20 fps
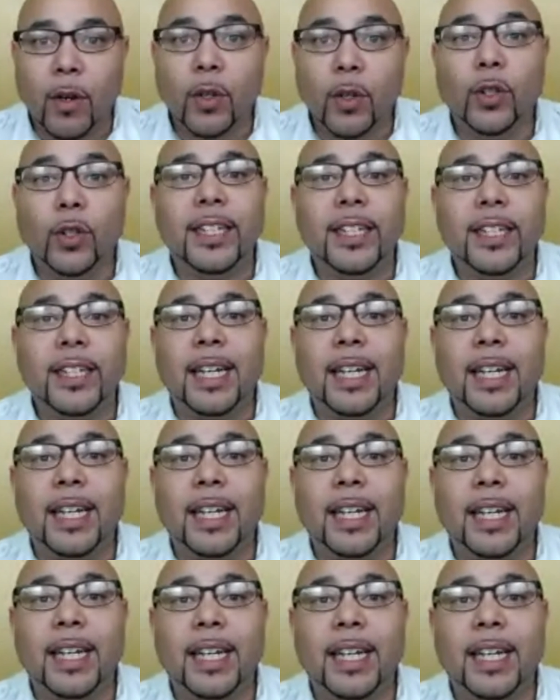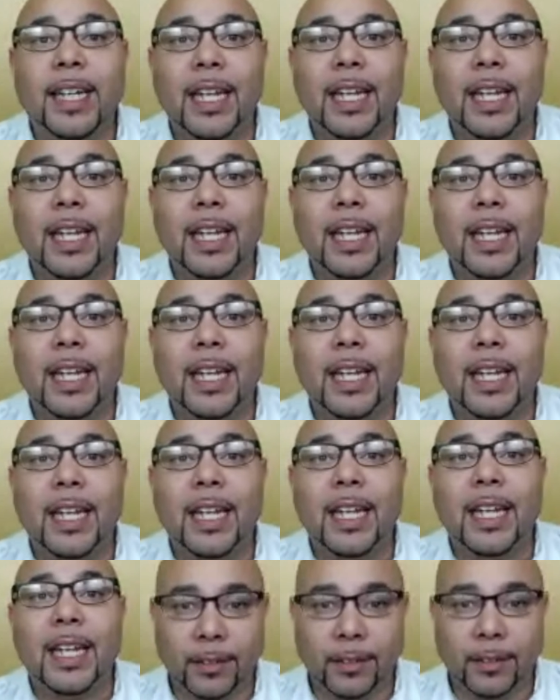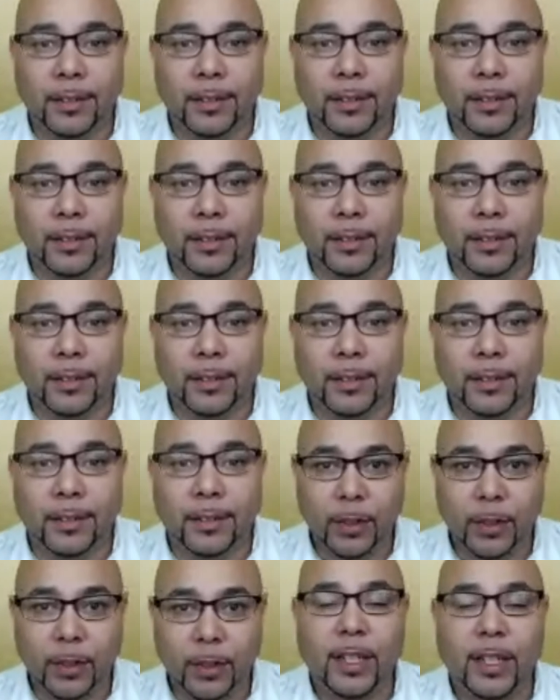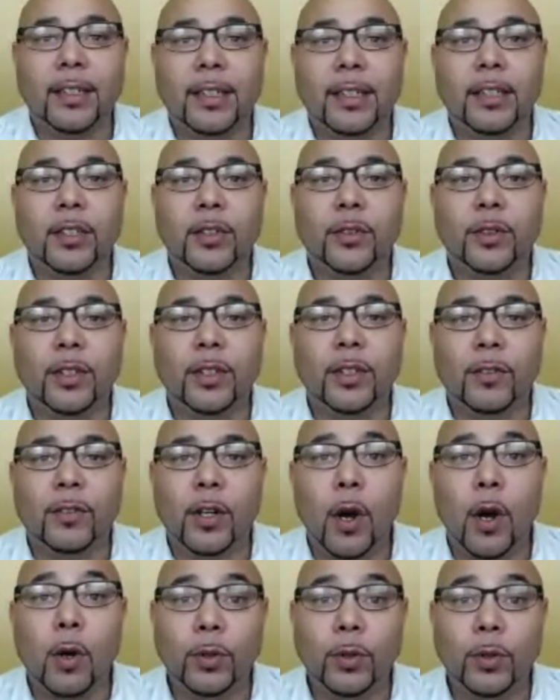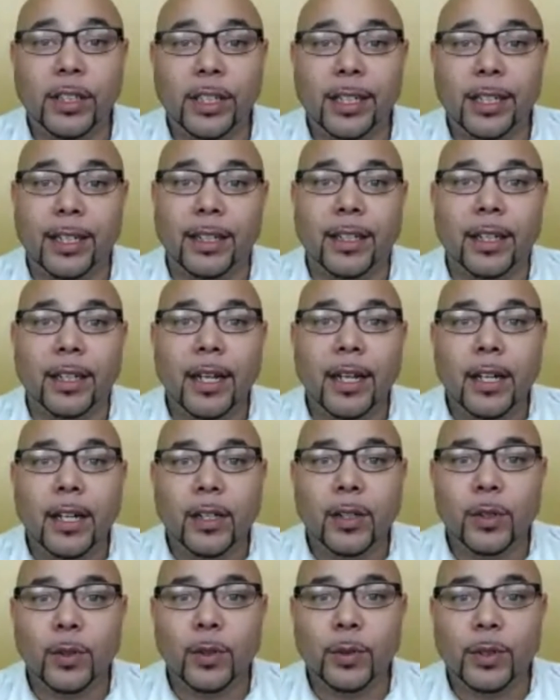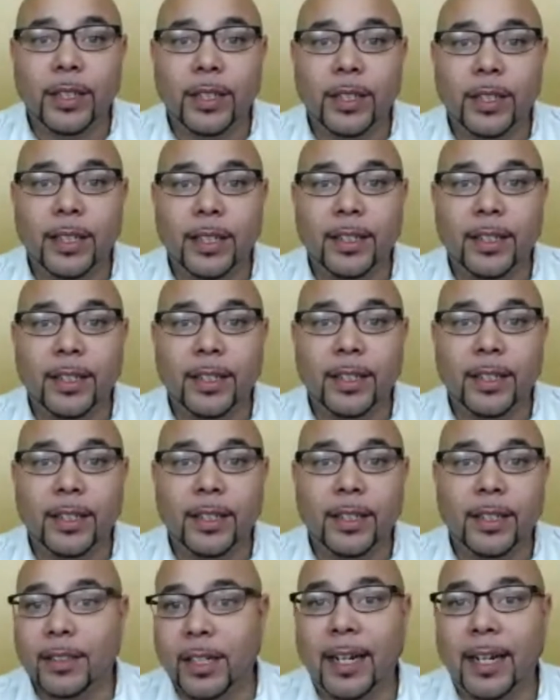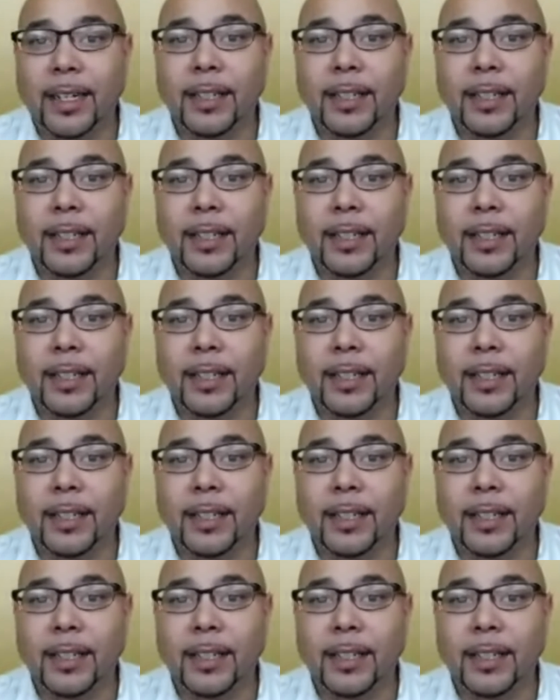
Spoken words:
losing clients, the industry of coaching, losing your